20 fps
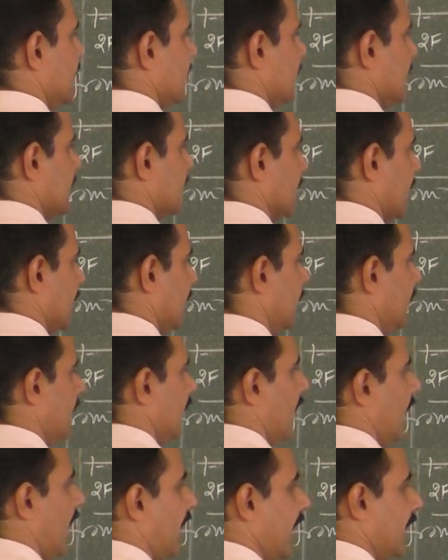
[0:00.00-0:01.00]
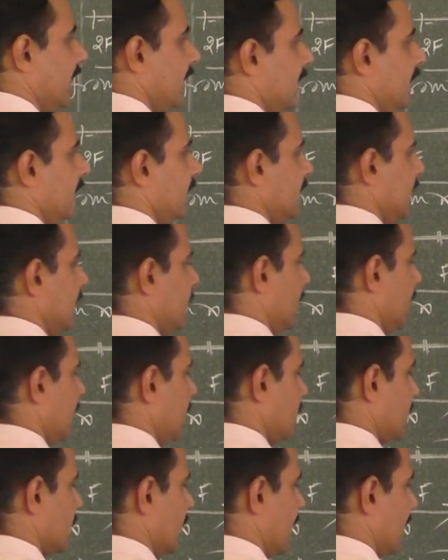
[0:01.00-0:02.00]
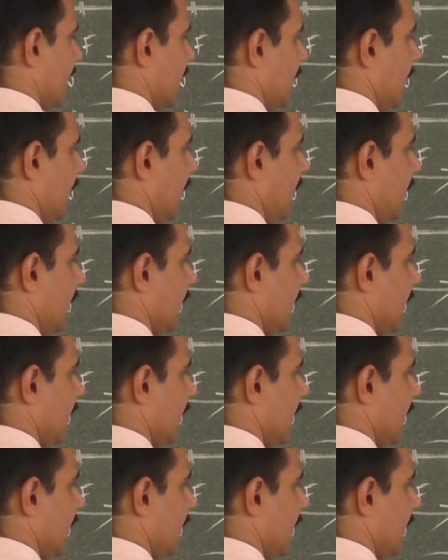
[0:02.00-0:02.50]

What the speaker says: is highly diminished, real,